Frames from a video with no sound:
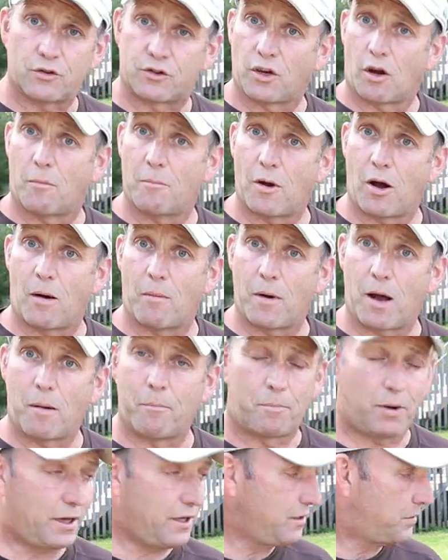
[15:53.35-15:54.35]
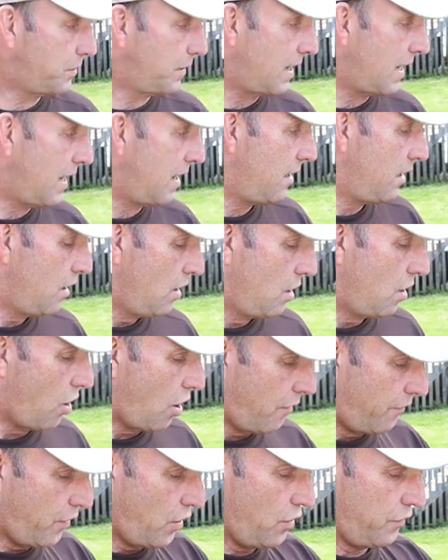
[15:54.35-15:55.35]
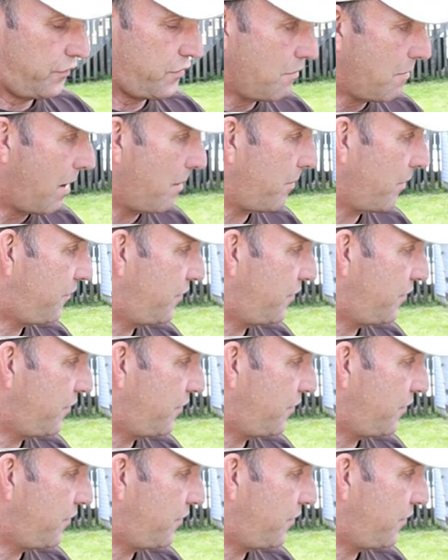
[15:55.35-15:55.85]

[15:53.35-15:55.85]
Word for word: So I'm, I'm, I'm, pleased with that. I've earthed them up